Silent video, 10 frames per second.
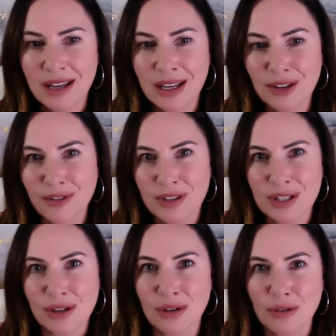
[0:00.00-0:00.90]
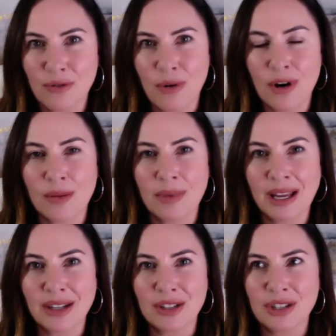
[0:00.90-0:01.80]
in physical form
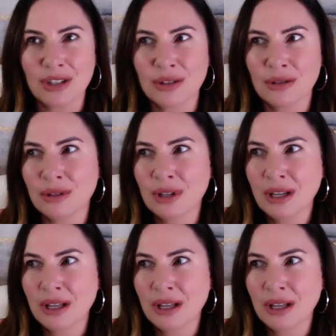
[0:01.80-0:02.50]
and to